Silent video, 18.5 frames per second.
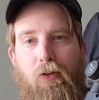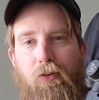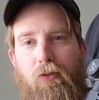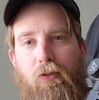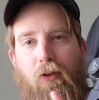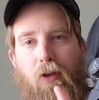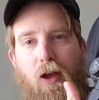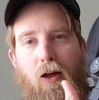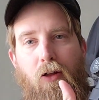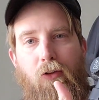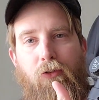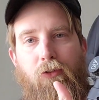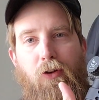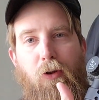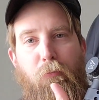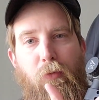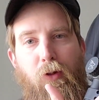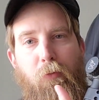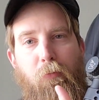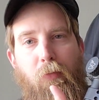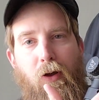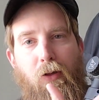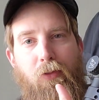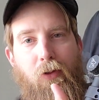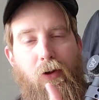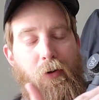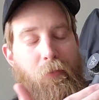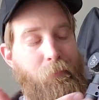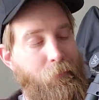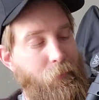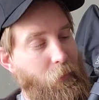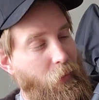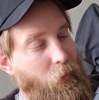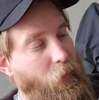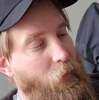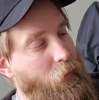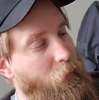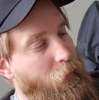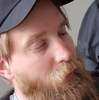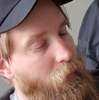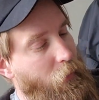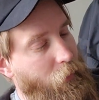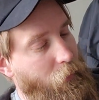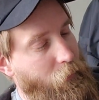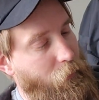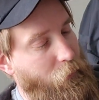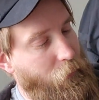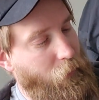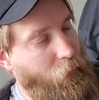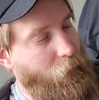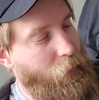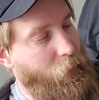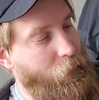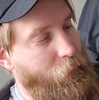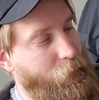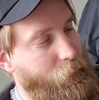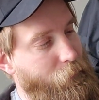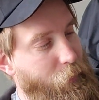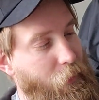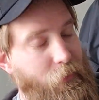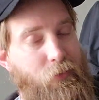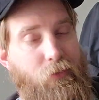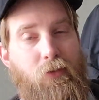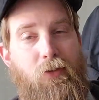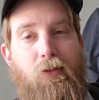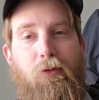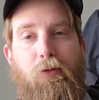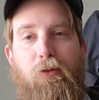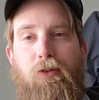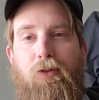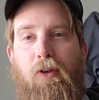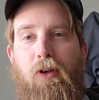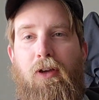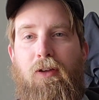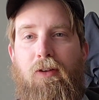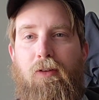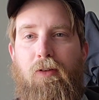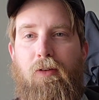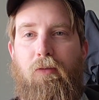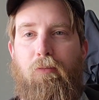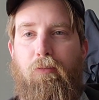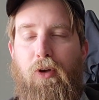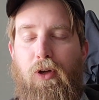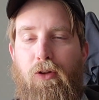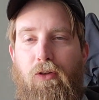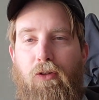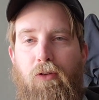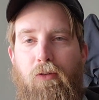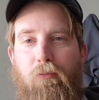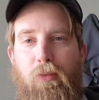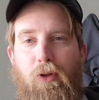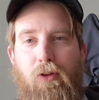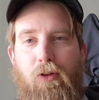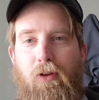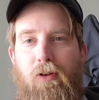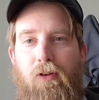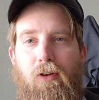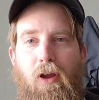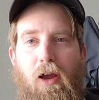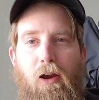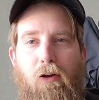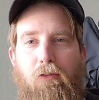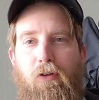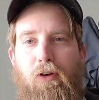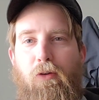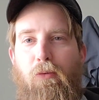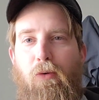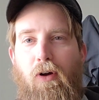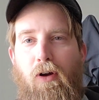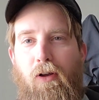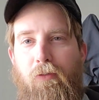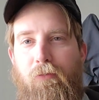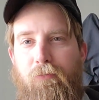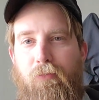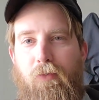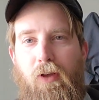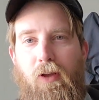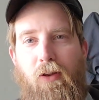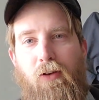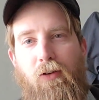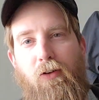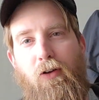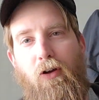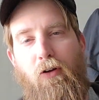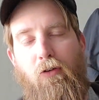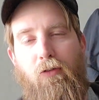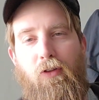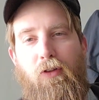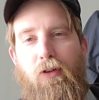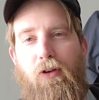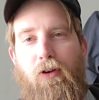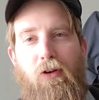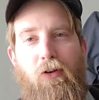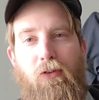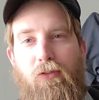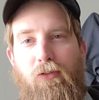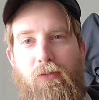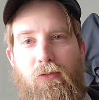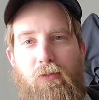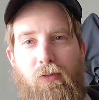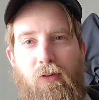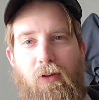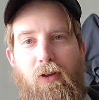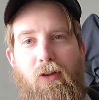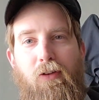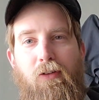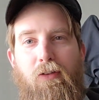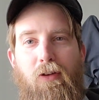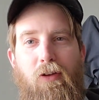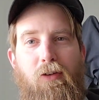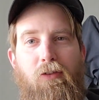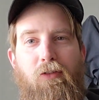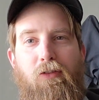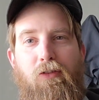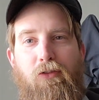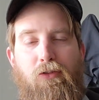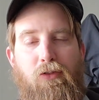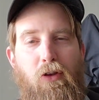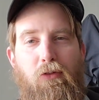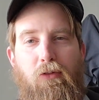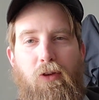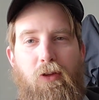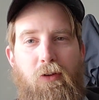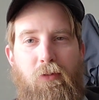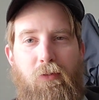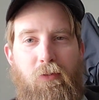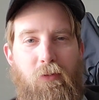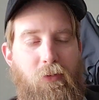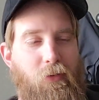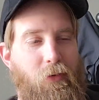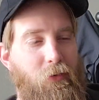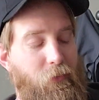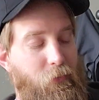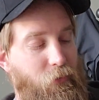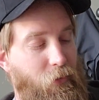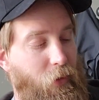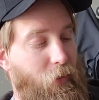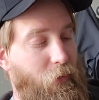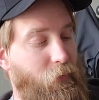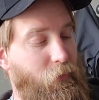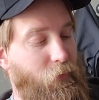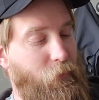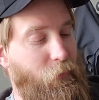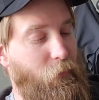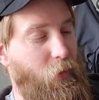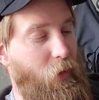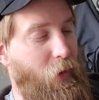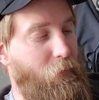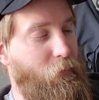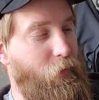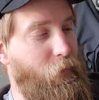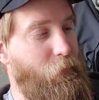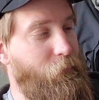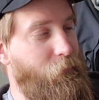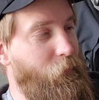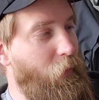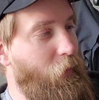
That's the college emblem on there. And basically it was like build it however you want. And over the years it did slowly get changed and what have you